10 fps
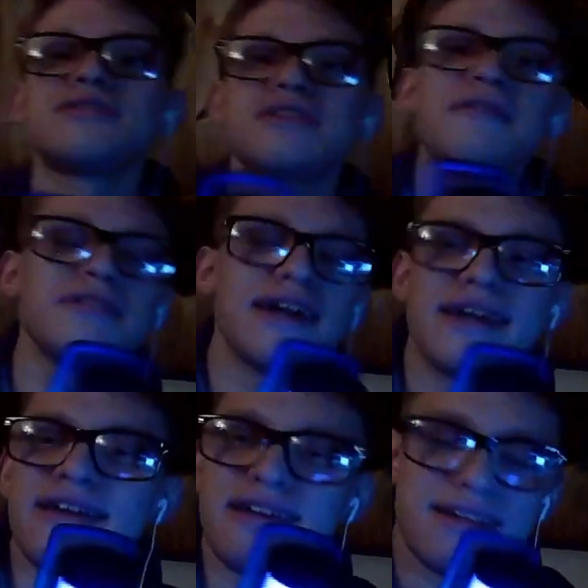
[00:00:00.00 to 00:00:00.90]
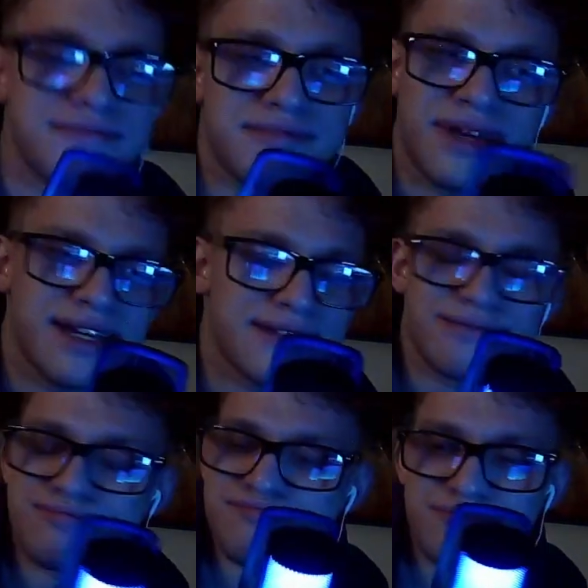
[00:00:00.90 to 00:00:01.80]
So like it, like
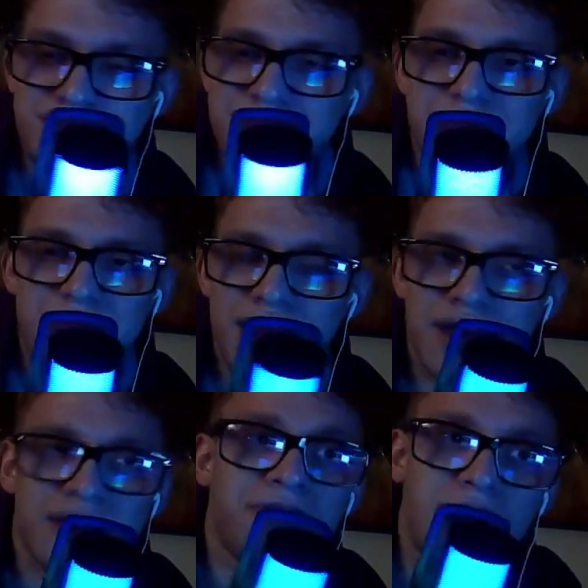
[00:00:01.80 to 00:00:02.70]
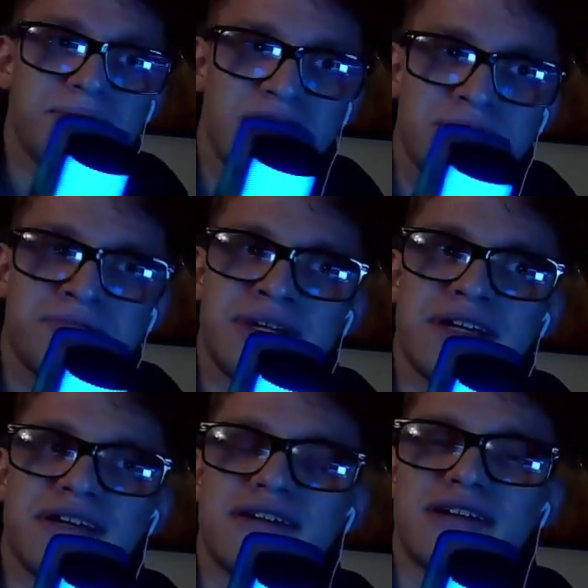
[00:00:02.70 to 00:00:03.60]
if I'm
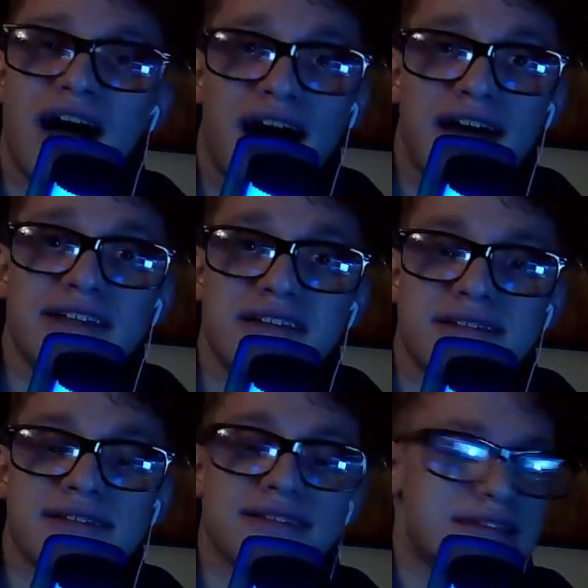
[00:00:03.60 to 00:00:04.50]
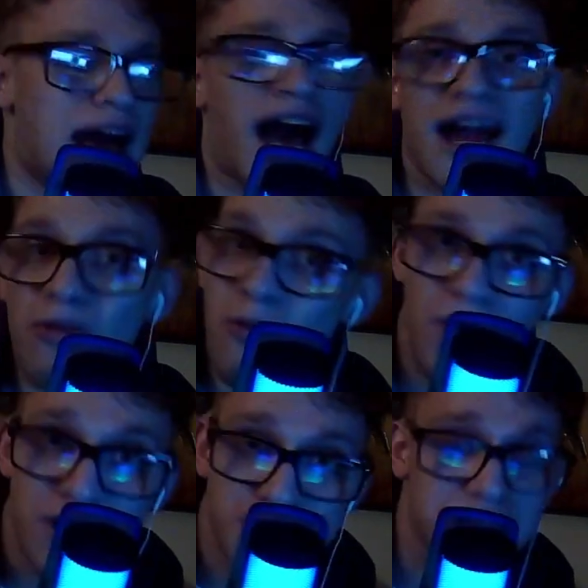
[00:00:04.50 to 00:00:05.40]
being honest, I don't
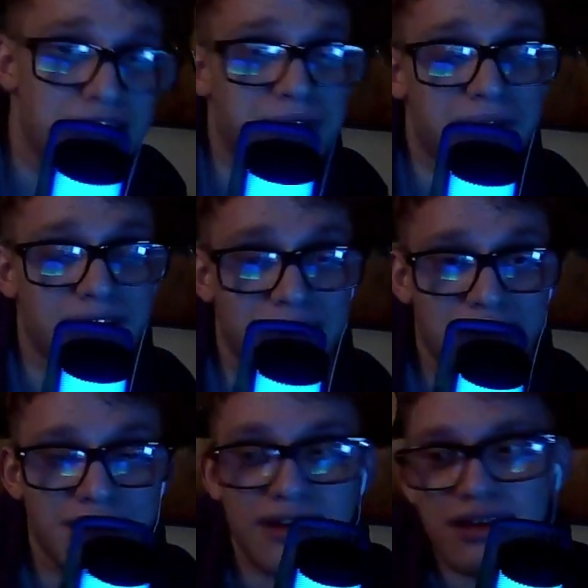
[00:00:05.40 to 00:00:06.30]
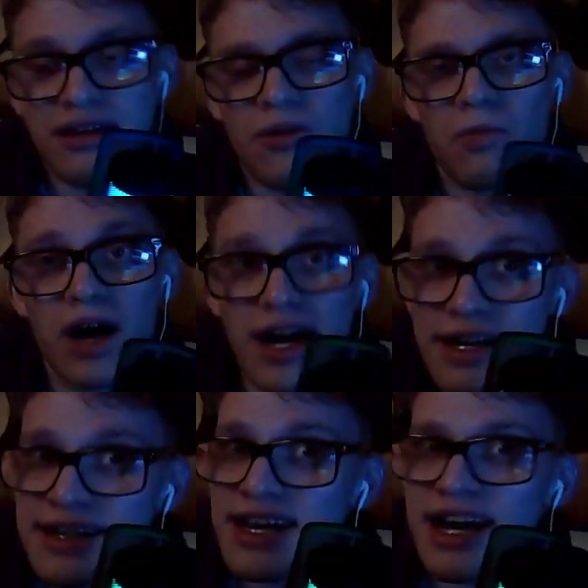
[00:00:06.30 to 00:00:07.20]
watch anime.
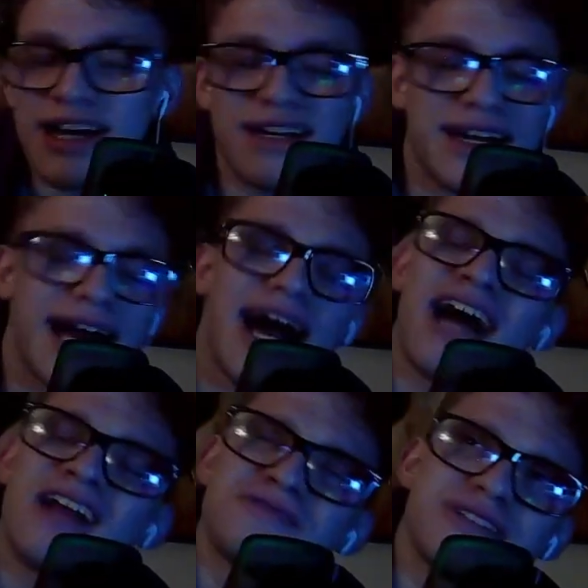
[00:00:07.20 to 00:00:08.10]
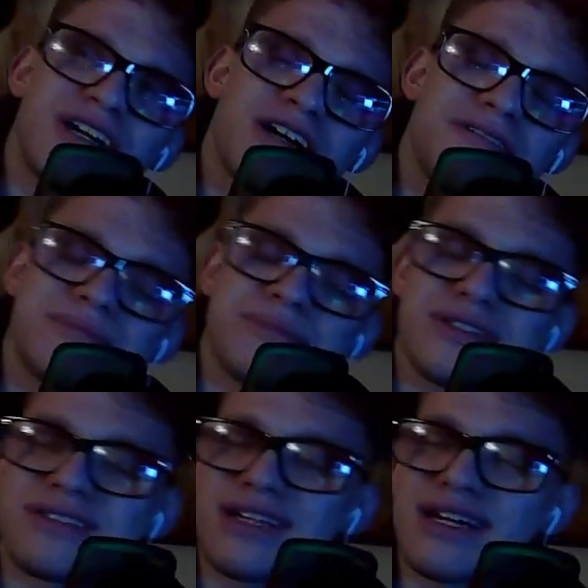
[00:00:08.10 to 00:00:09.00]
Why? I I don't know. I'm
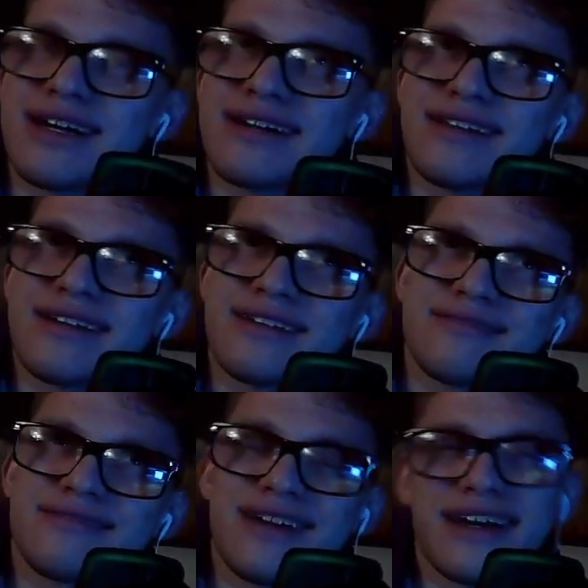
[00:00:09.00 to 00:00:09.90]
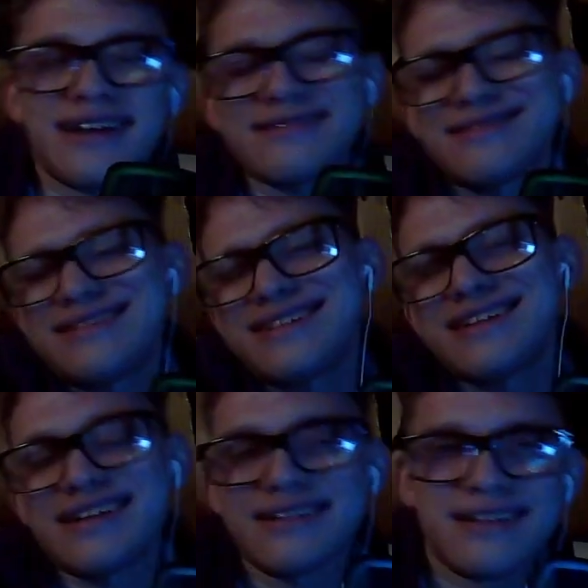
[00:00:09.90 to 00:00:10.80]
just like like
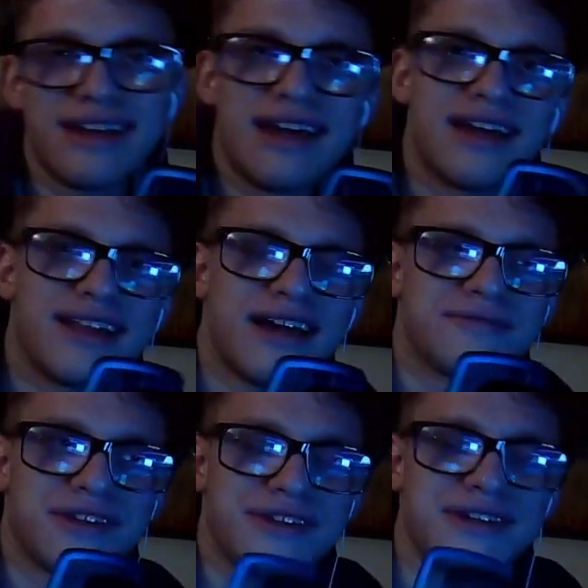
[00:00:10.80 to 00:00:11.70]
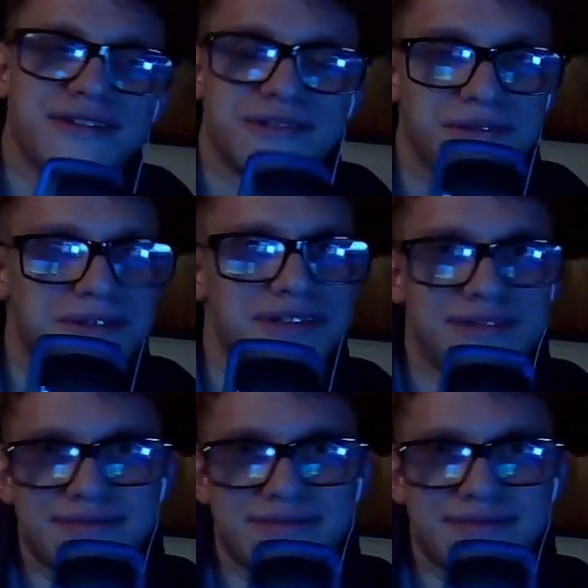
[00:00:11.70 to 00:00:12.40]
eh, not really into it